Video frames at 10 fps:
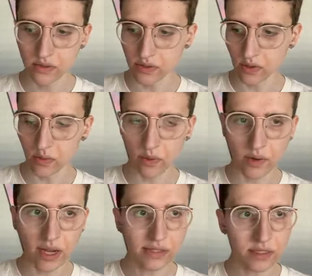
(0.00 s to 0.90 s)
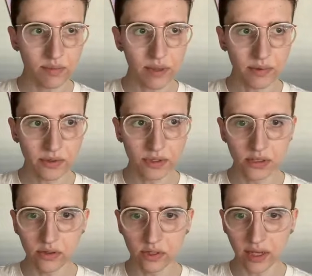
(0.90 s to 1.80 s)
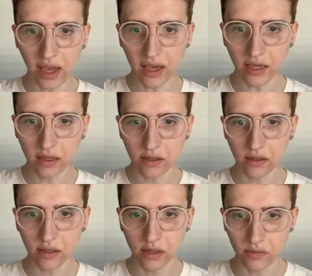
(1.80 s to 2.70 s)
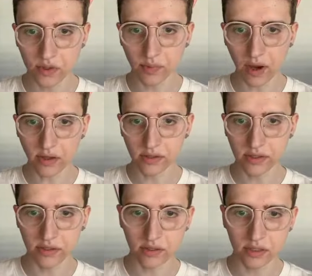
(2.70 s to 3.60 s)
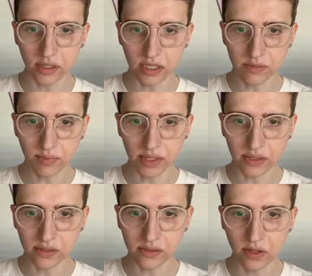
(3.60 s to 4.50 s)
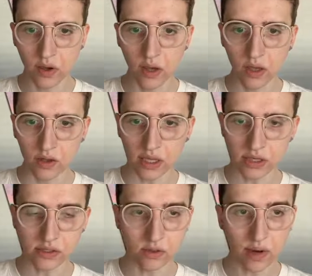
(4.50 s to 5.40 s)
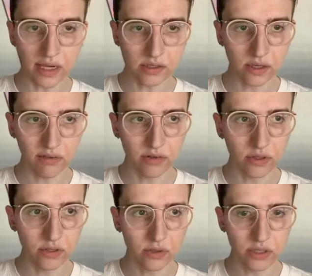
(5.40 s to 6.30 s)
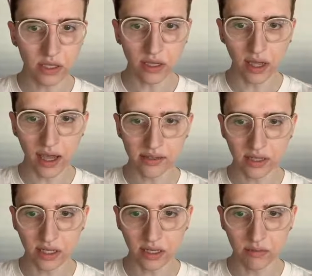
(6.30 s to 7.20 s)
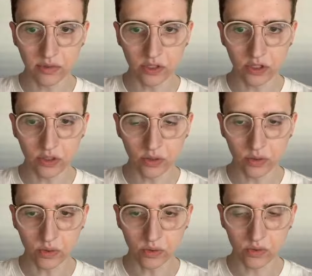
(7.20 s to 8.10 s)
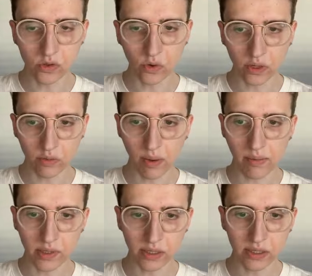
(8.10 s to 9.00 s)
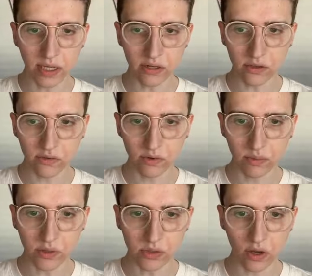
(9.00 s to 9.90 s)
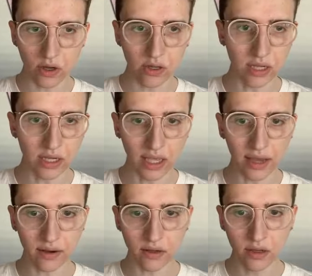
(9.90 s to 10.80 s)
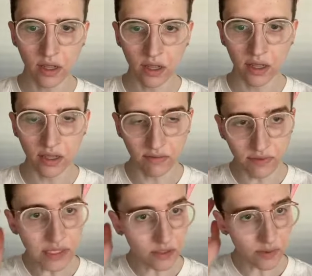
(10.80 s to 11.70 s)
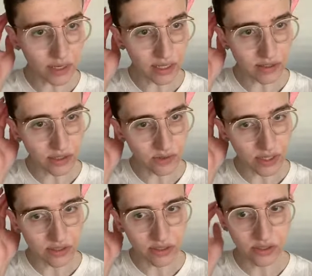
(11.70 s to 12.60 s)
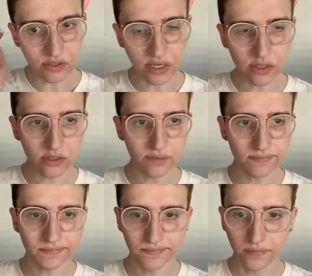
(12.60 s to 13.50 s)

So, what we're asking people to do today in response to these bills is to write to Governor Ducey asking him to join Republican leaders from Utah and Indiana in vetoing anti trans legislation.